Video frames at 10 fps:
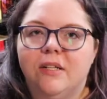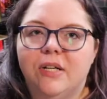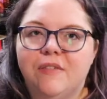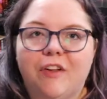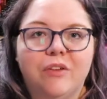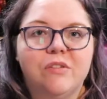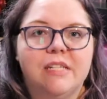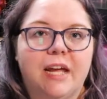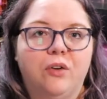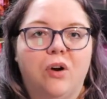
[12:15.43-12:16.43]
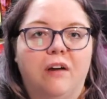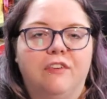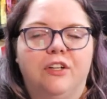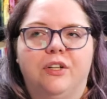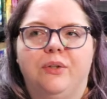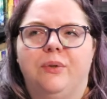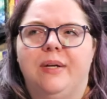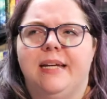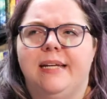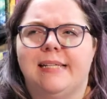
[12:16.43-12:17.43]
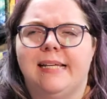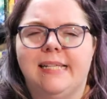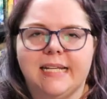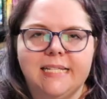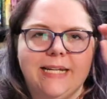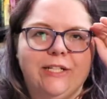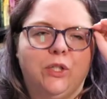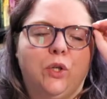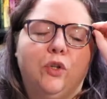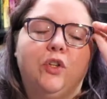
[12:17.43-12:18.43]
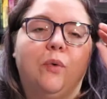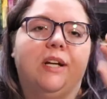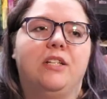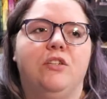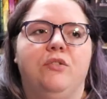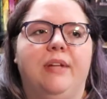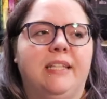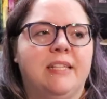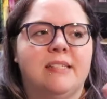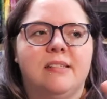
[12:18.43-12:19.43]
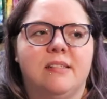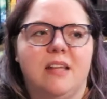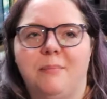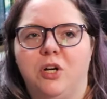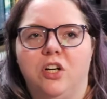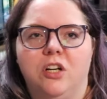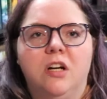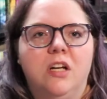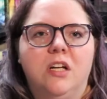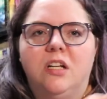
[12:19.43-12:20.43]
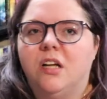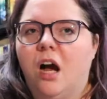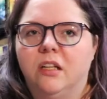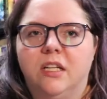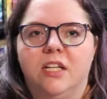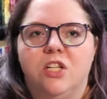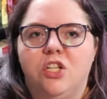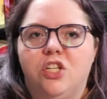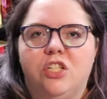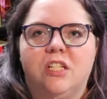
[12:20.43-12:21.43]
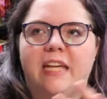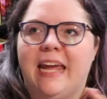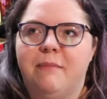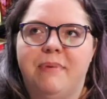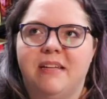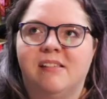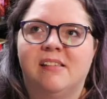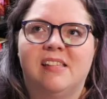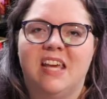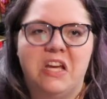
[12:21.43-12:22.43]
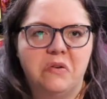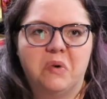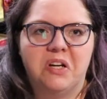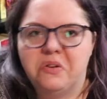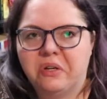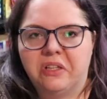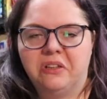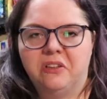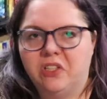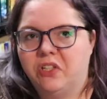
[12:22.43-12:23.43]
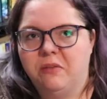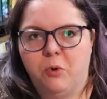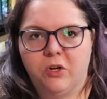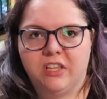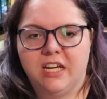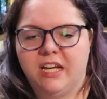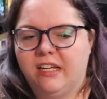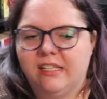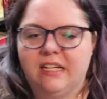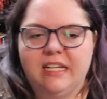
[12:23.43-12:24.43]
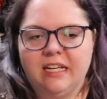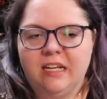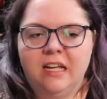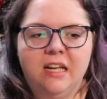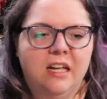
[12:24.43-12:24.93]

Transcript: series follows Dan Crawford, who is a 16-year-old going to like this summer college campus thing where you can learn more things and get,